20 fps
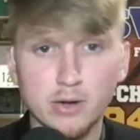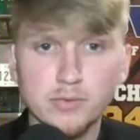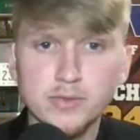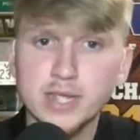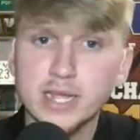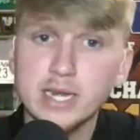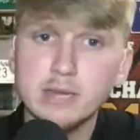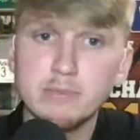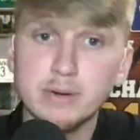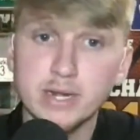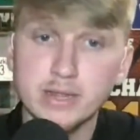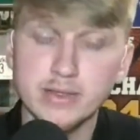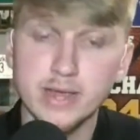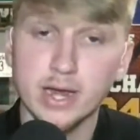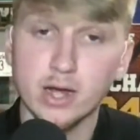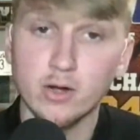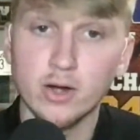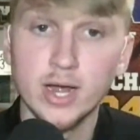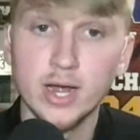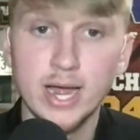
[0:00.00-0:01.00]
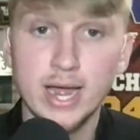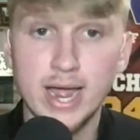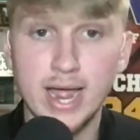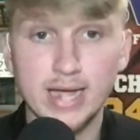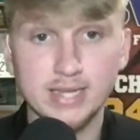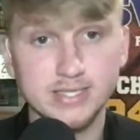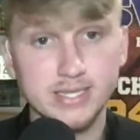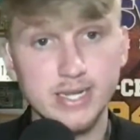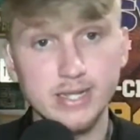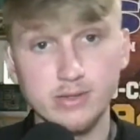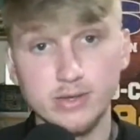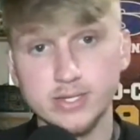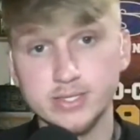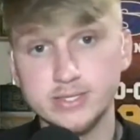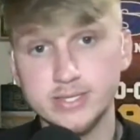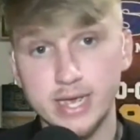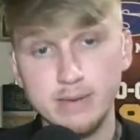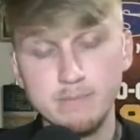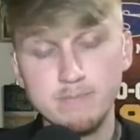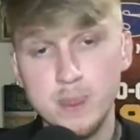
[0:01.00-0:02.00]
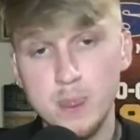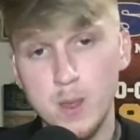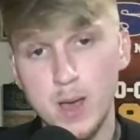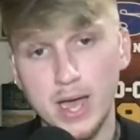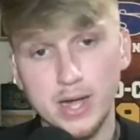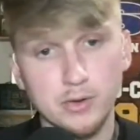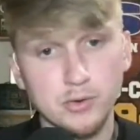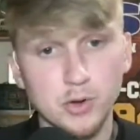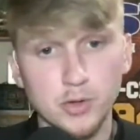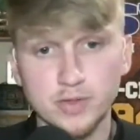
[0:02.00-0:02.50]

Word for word: And I, I don't think anybody there has ill intent.